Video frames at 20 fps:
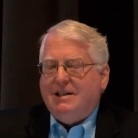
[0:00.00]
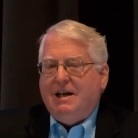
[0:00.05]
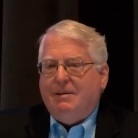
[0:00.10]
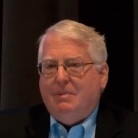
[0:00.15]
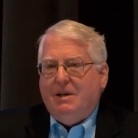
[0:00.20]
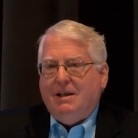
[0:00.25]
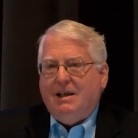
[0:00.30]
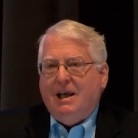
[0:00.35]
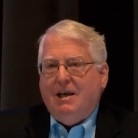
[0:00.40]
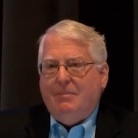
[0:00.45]
I've
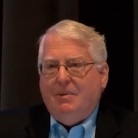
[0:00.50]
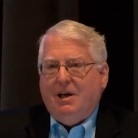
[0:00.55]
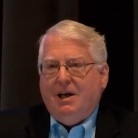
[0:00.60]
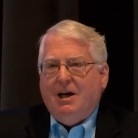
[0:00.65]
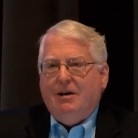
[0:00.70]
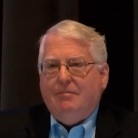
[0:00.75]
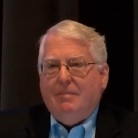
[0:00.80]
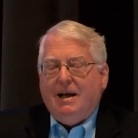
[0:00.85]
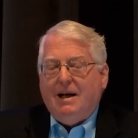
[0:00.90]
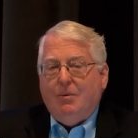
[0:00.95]
been keeping
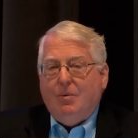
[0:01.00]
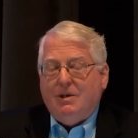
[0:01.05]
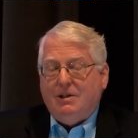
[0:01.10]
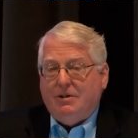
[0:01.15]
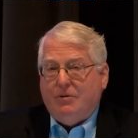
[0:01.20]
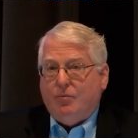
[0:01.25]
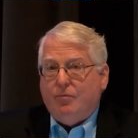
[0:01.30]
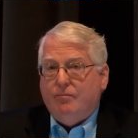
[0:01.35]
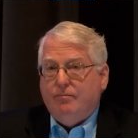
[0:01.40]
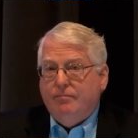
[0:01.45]
up, but I
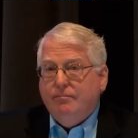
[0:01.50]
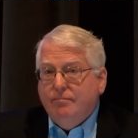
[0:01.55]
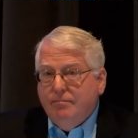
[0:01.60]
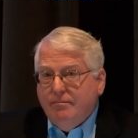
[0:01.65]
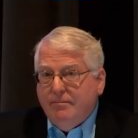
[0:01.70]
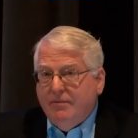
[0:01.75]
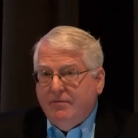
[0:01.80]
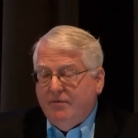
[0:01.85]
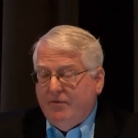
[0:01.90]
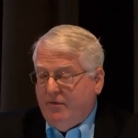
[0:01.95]
wasn't
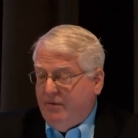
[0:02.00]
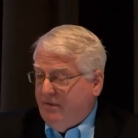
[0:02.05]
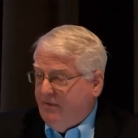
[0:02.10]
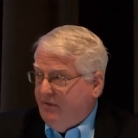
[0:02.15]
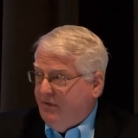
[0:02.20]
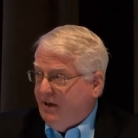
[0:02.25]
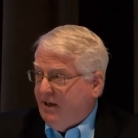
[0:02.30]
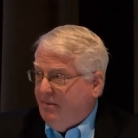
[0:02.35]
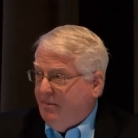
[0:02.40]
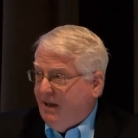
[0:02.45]

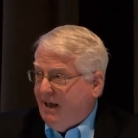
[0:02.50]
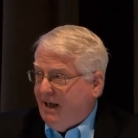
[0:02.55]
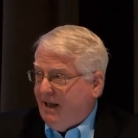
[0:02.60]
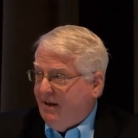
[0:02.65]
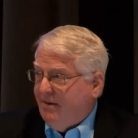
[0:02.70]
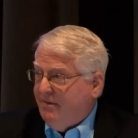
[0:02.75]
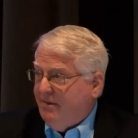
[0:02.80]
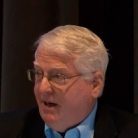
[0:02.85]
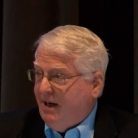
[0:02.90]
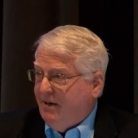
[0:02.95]
fundamentally
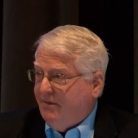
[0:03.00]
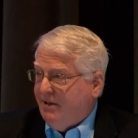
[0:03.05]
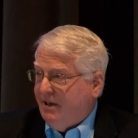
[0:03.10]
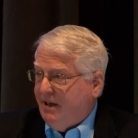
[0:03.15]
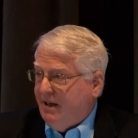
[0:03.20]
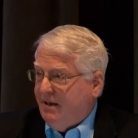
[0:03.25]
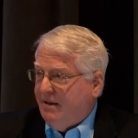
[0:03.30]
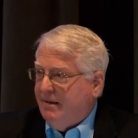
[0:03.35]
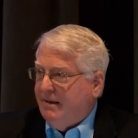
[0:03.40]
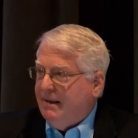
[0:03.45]
involved in
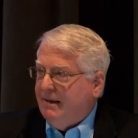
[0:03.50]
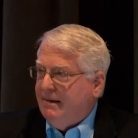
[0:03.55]
it.